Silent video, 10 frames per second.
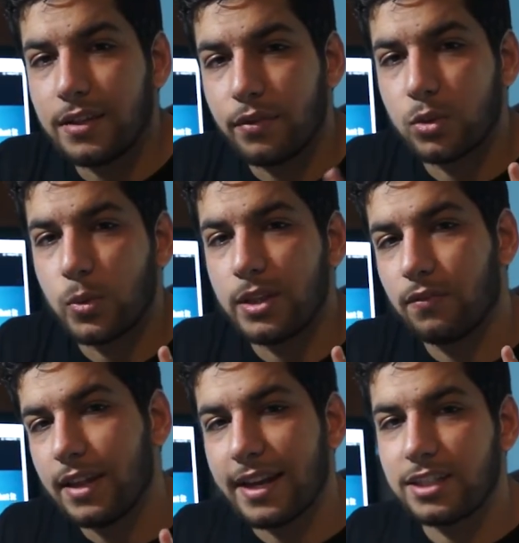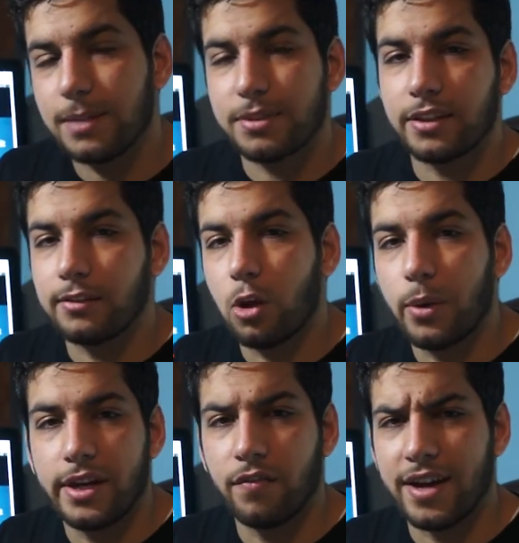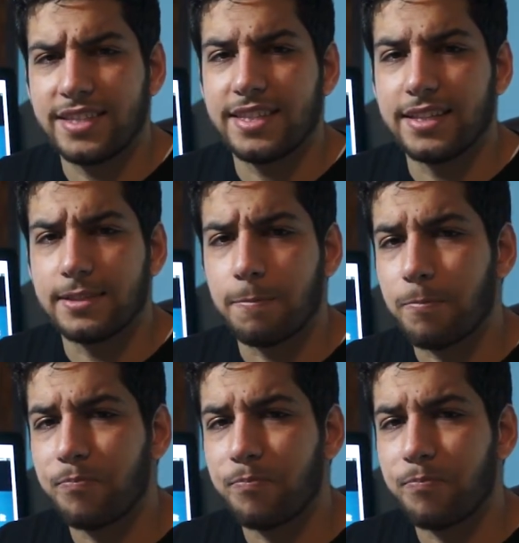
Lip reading: difference between the flagships and the low-end devices?